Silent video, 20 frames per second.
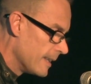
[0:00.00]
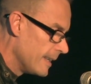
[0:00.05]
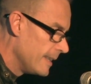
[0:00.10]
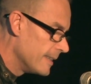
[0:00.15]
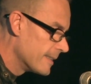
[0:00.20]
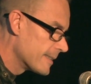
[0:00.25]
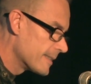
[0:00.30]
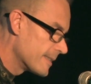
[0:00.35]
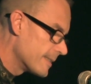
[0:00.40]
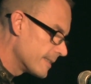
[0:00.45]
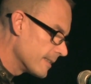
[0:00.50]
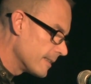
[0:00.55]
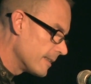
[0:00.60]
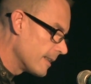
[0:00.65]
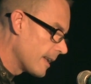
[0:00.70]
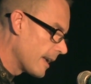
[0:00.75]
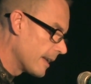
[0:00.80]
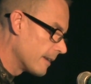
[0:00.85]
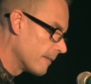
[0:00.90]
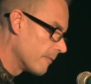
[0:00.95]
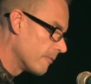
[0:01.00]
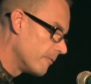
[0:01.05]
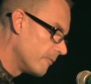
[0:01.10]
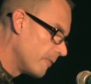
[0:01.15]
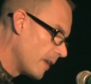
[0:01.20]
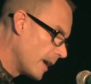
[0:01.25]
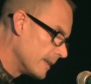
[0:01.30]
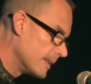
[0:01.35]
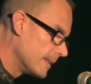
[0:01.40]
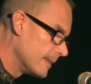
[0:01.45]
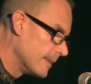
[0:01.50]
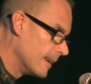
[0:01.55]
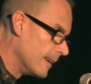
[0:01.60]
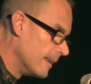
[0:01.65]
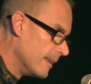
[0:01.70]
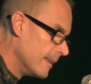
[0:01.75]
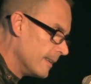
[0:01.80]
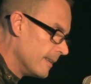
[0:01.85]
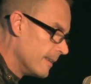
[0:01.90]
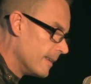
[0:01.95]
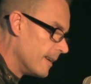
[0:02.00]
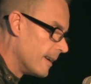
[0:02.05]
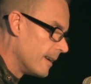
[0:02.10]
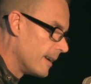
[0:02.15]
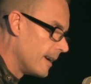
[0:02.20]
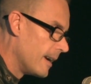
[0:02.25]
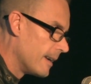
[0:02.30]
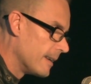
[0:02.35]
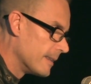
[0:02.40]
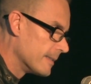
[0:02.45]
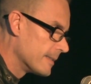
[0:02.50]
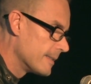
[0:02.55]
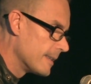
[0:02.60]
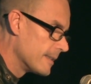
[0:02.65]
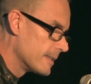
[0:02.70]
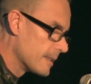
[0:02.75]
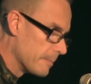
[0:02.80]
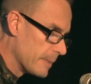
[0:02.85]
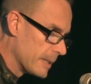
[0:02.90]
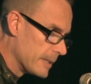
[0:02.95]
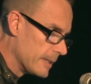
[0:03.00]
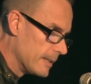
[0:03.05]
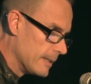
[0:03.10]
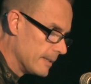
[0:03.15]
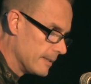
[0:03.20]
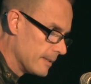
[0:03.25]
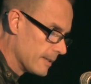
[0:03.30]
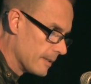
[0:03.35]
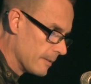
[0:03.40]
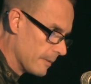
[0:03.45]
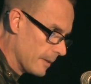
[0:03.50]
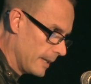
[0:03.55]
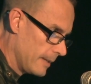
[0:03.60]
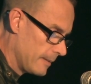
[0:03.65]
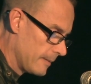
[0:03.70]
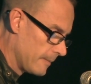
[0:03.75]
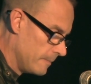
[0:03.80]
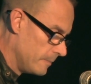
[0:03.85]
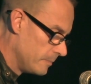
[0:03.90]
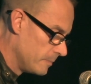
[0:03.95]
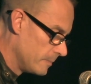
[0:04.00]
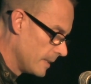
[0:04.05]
it still had a fun sensibility to it.